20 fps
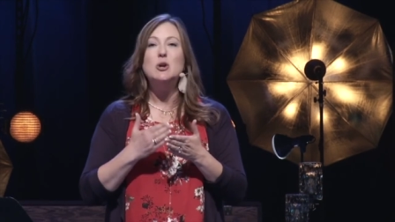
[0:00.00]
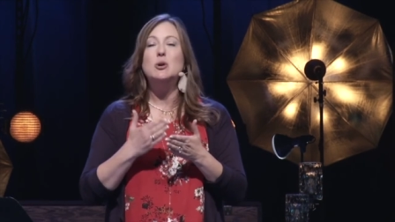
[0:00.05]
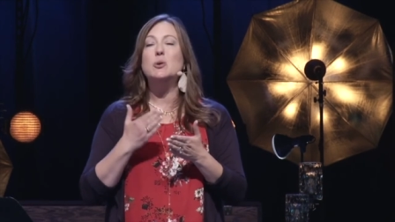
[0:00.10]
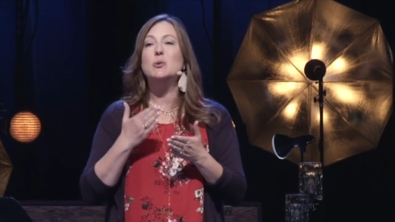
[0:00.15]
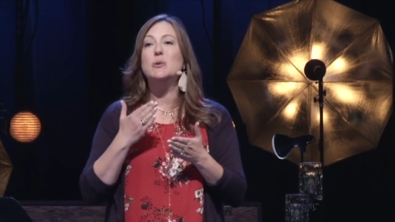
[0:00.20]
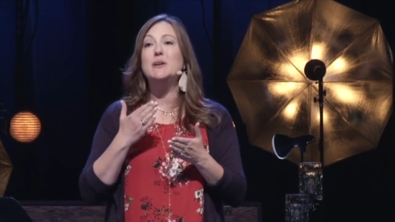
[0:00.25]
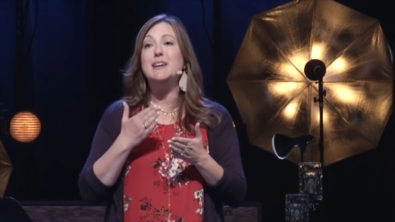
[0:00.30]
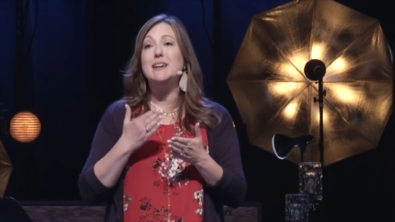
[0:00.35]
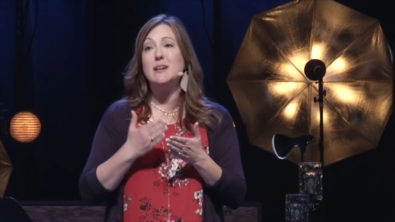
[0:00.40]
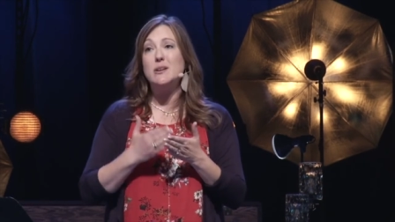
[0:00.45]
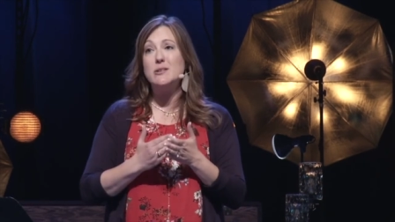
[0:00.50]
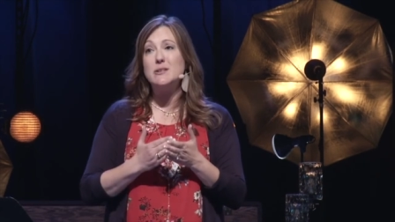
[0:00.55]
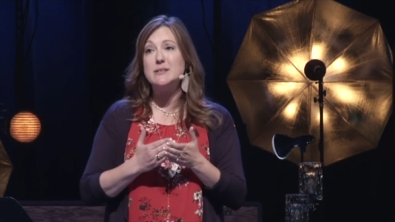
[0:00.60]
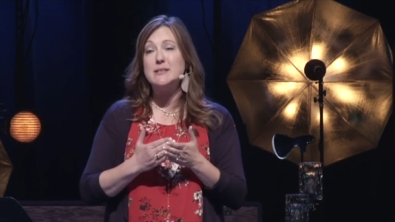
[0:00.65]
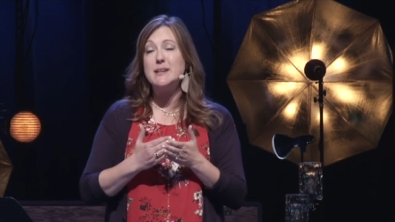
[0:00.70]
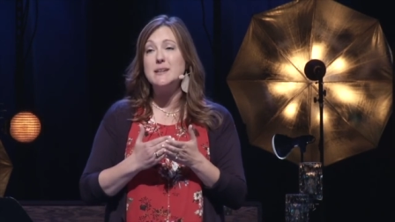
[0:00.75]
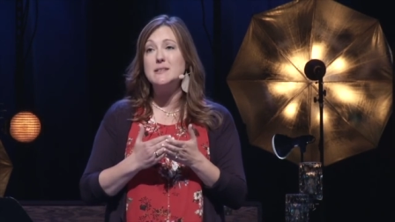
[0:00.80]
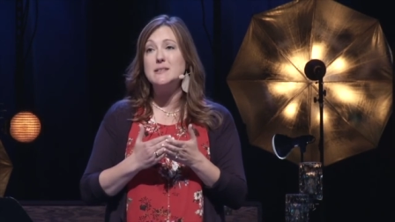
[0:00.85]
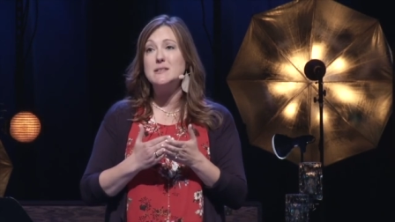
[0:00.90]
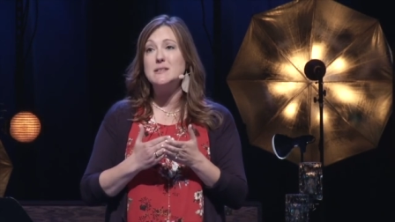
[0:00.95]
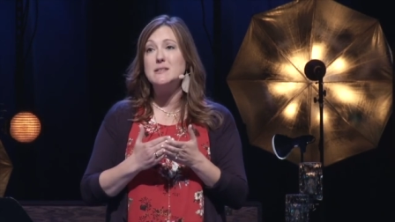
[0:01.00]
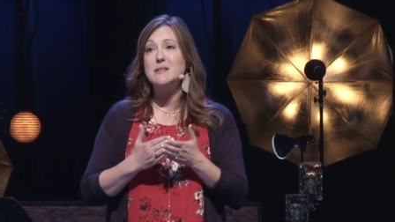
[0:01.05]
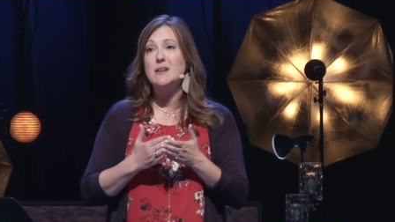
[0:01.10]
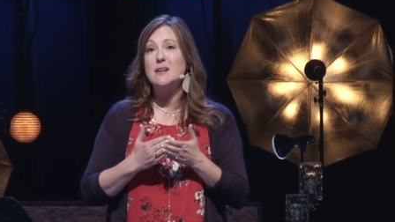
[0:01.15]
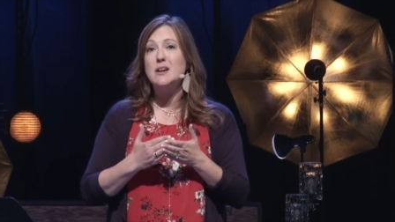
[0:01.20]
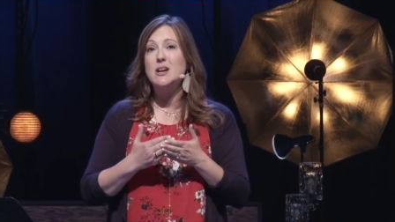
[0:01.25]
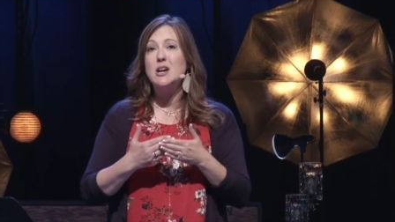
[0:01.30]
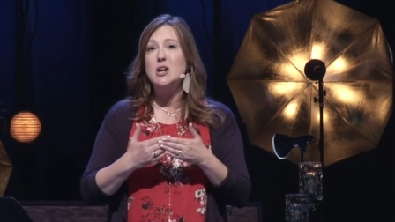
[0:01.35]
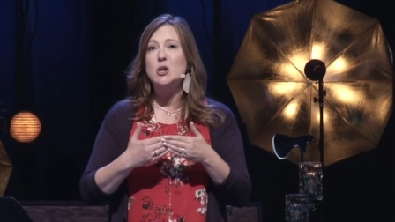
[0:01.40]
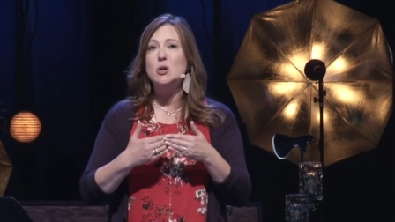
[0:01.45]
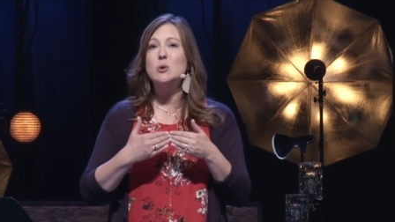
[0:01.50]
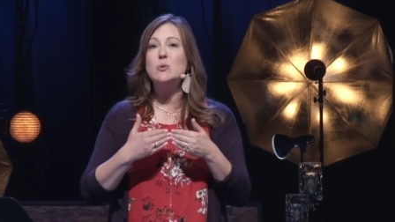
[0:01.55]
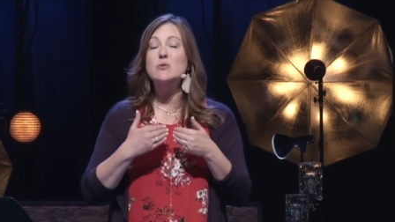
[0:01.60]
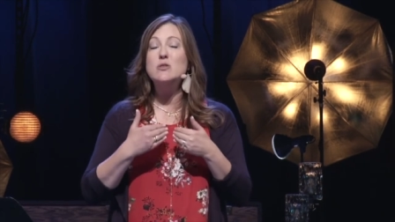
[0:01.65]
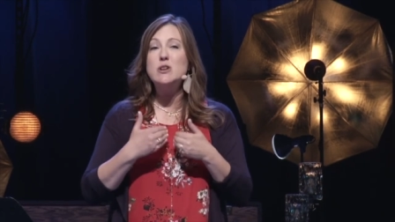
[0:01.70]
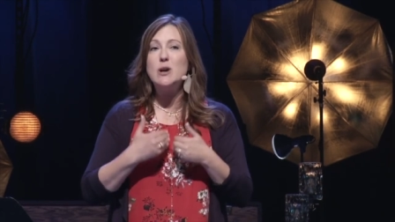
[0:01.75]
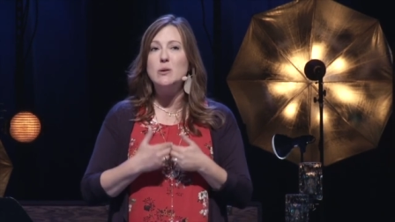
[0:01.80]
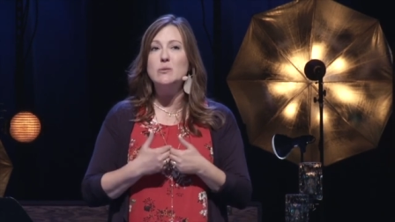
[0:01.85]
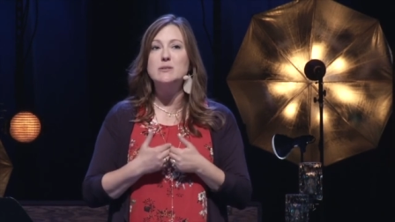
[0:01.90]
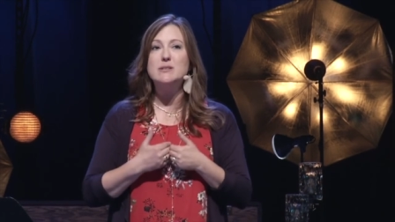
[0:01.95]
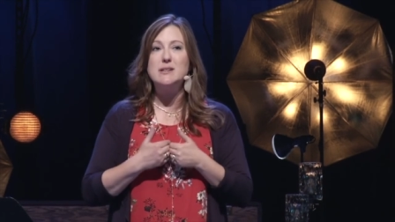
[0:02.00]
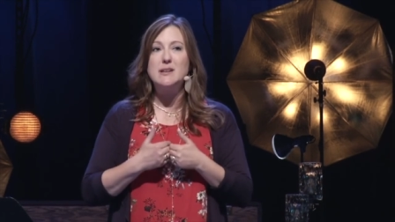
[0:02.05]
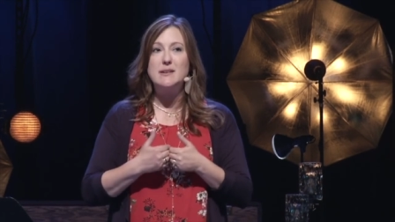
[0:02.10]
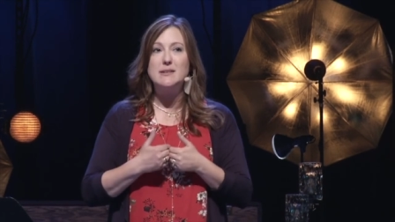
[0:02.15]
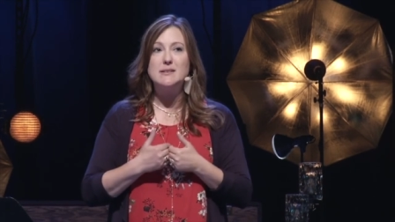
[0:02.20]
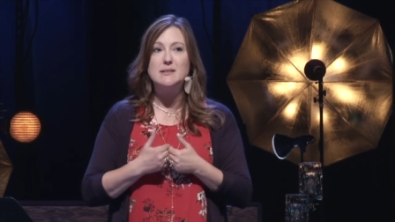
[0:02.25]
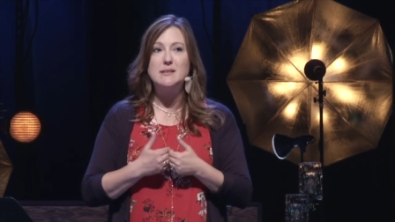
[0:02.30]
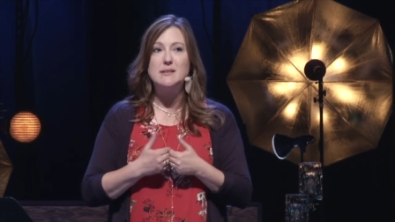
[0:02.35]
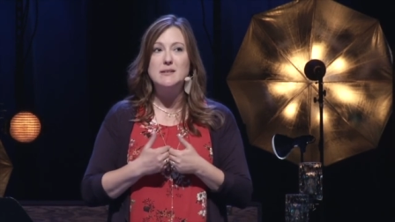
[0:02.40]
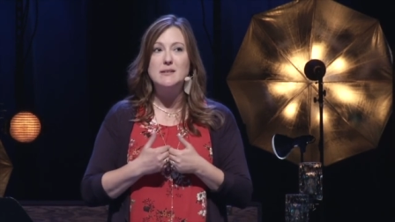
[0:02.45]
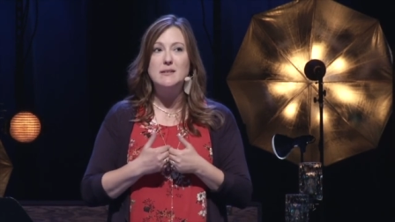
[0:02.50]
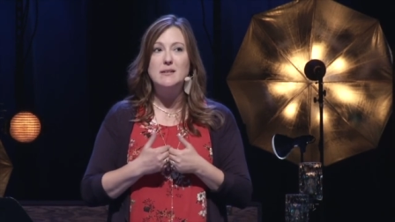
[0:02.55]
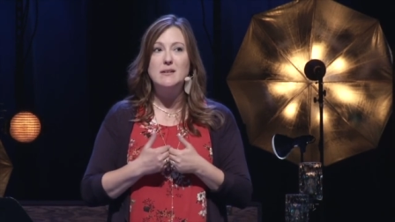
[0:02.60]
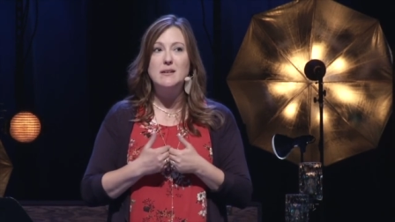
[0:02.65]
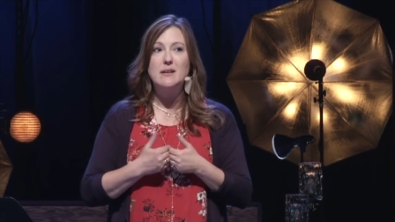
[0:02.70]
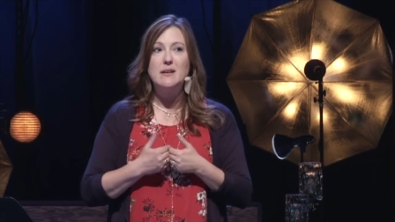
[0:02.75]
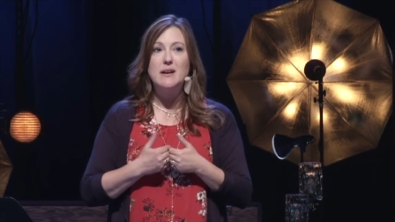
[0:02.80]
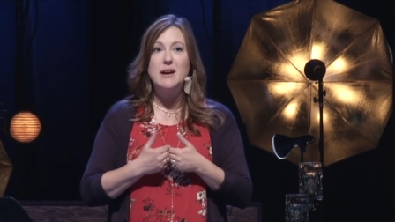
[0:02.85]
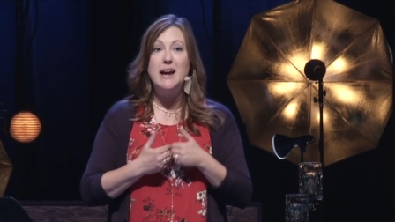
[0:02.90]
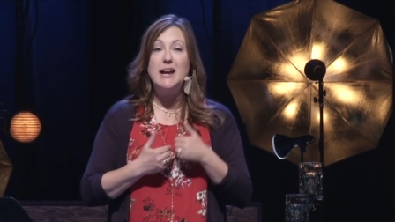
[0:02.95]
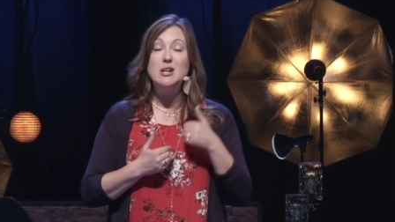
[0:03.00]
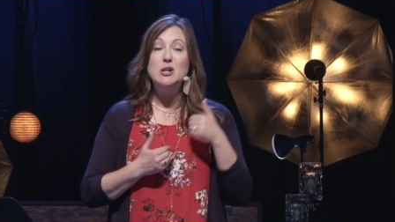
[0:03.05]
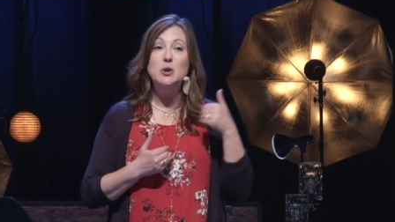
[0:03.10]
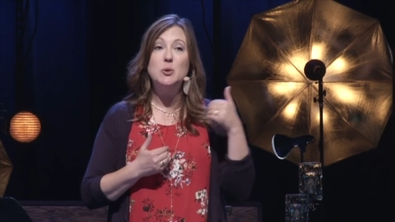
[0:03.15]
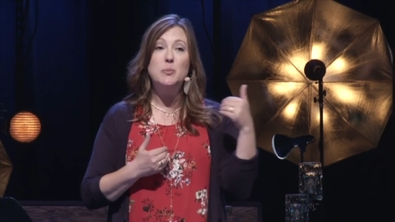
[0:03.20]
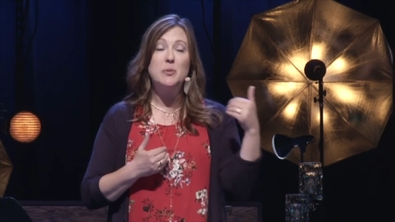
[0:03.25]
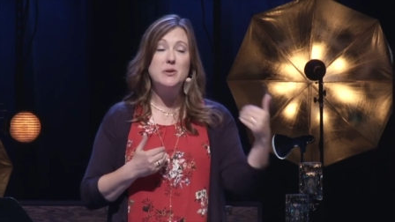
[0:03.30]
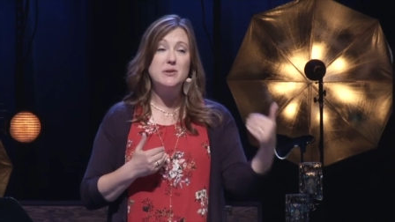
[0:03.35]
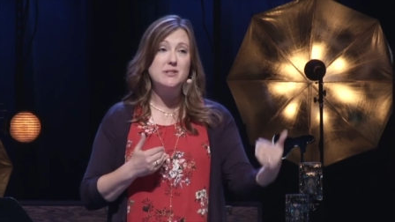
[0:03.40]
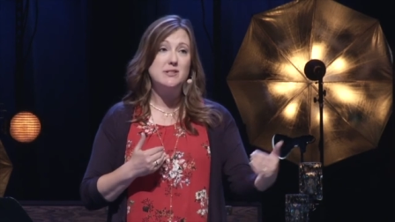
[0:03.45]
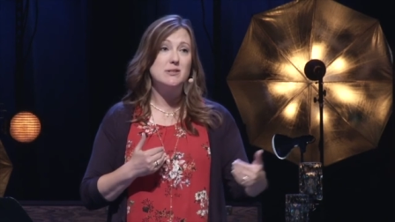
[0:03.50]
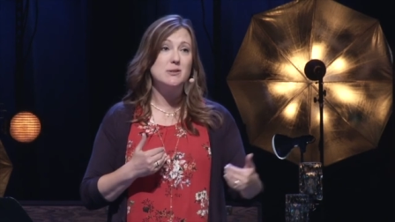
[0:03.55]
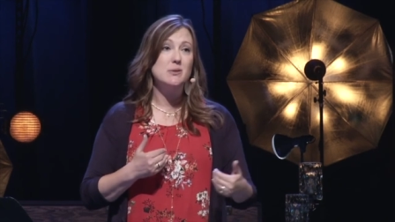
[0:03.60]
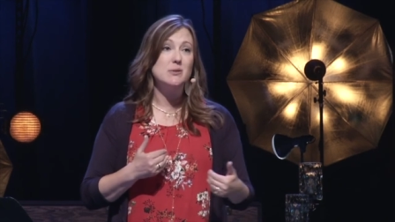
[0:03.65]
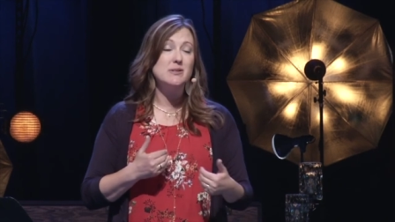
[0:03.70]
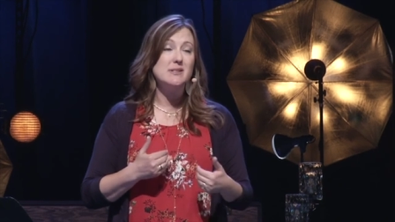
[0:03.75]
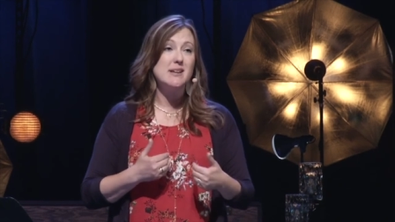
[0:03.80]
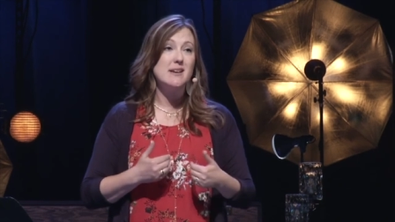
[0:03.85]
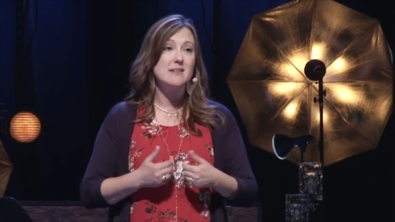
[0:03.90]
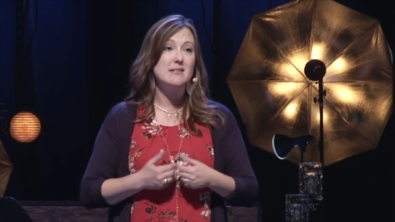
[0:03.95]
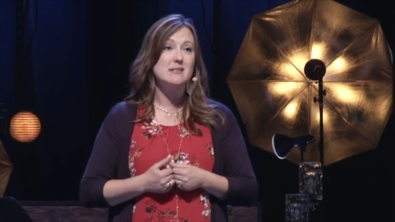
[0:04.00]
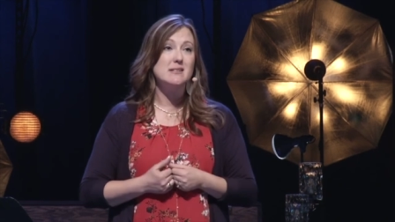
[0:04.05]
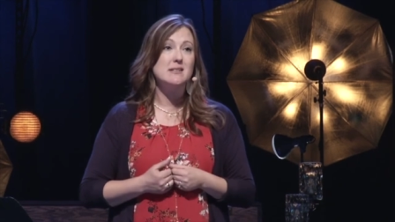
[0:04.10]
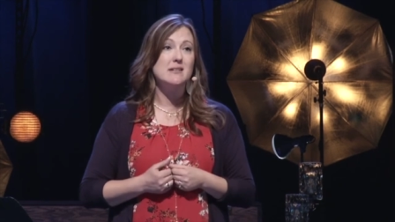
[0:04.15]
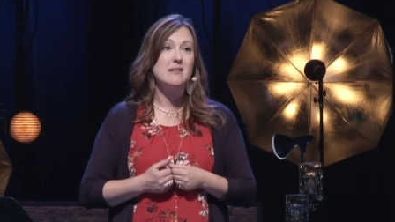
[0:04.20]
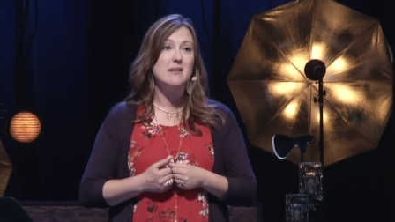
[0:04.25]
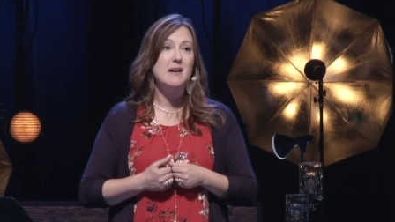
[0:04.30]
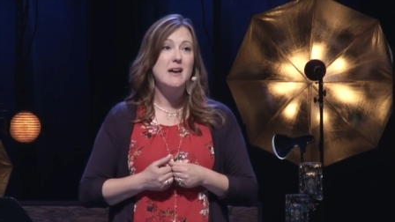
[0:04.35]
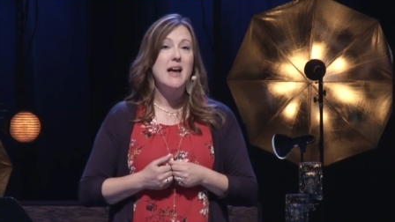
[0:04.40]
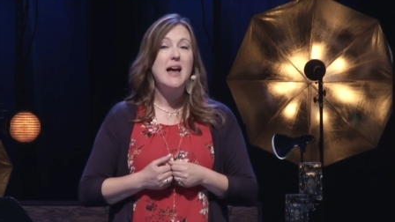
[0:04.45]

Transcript: who hears us, who knows us, and who pursues us.